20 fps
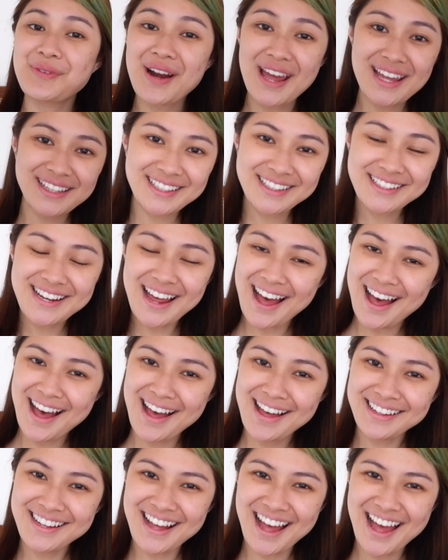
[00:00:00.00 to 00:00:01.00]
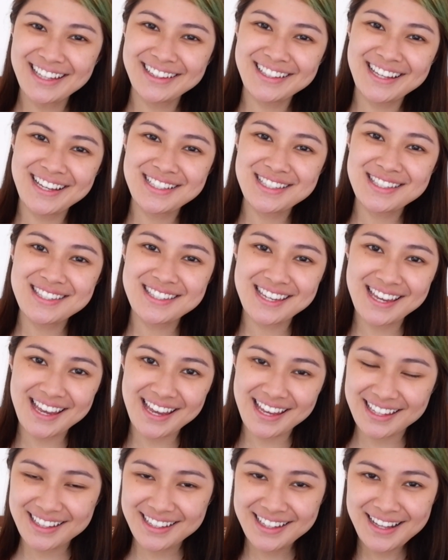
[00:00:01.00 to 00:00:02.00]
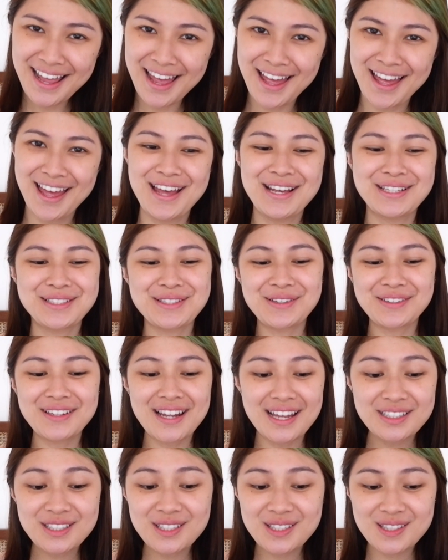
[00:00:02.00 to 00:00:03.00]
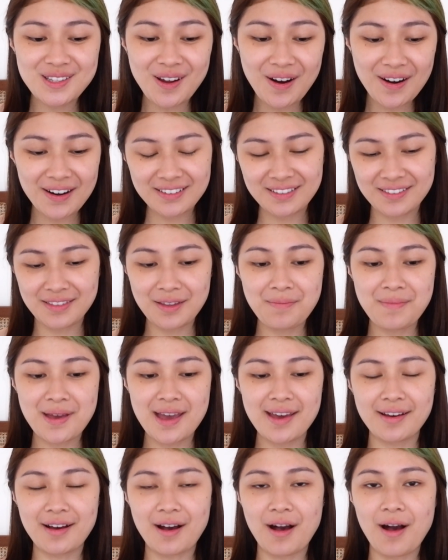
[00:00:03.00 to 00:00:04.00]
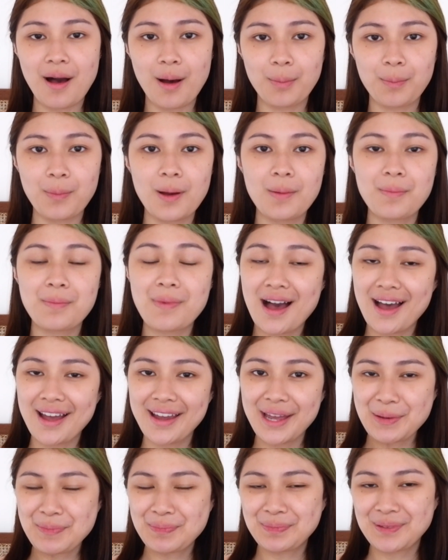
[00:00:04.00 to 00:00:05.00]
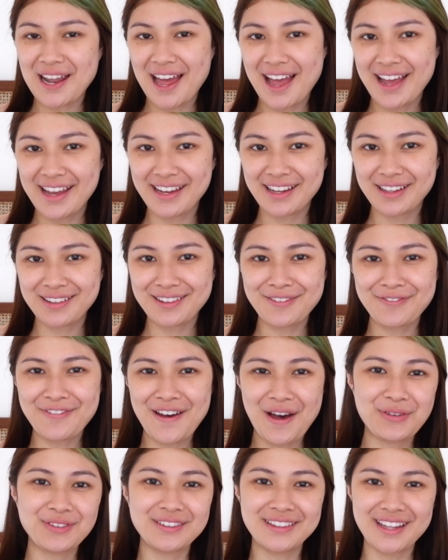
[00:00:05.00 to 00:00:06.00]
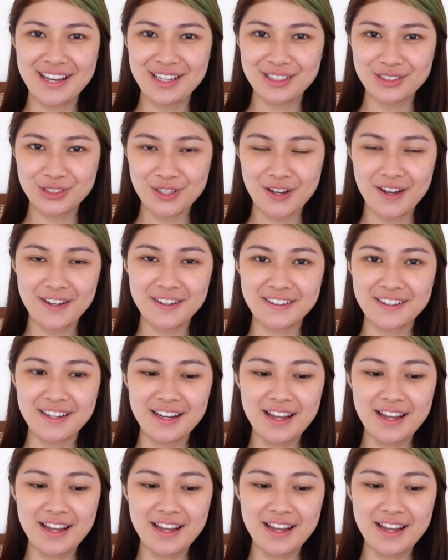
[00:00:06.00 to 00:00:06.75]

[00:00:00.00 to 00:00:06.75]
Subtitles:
Ready na ang ating skin. So let's start the makeup by applying the foundation.